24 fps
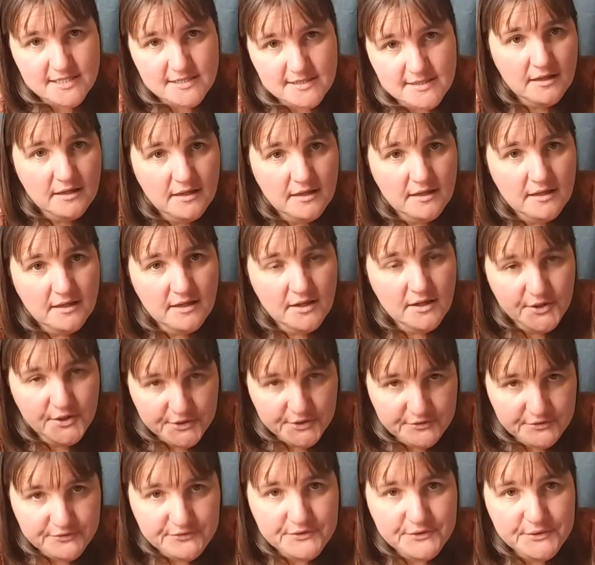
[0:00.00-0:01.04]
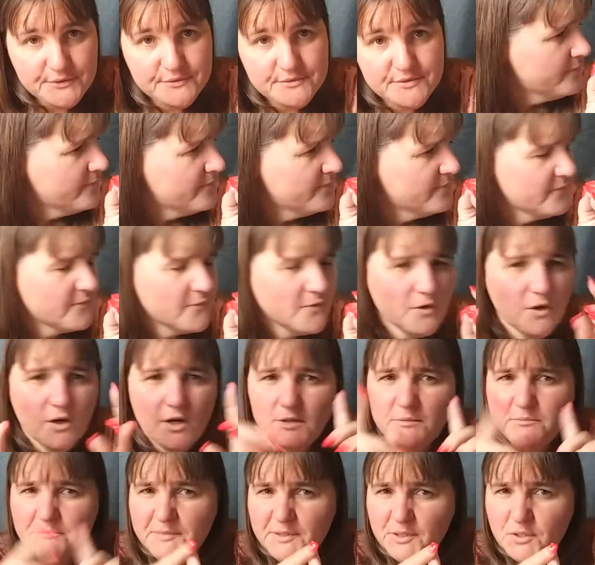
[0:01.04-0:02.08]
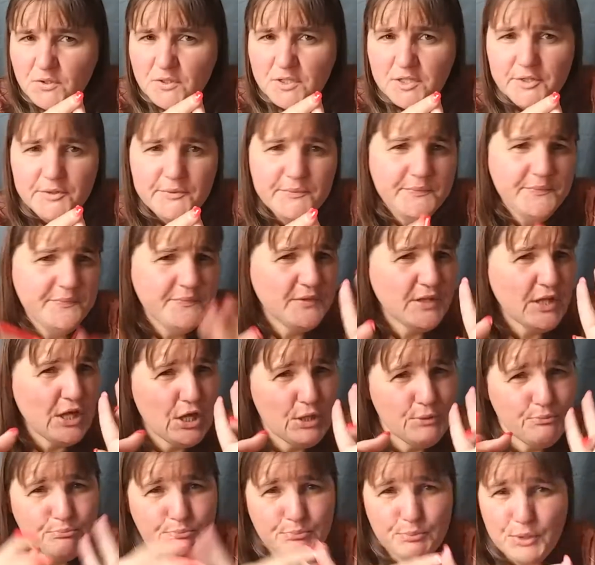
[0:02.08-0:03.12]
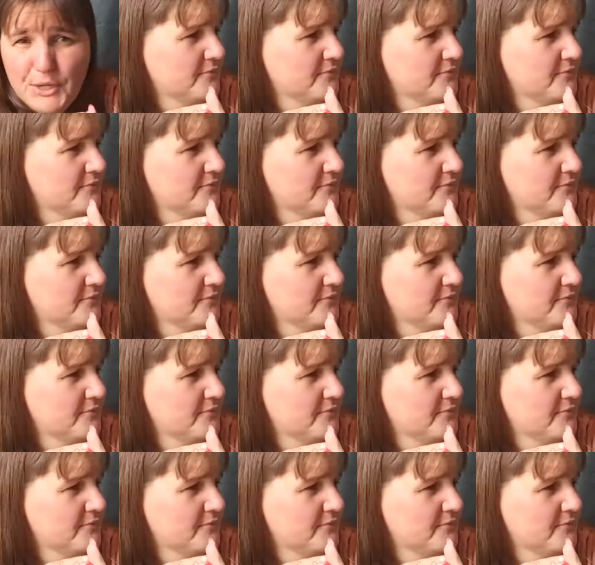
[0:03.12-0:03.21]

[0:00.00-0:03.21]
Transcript: on the foods, on milk, and bread.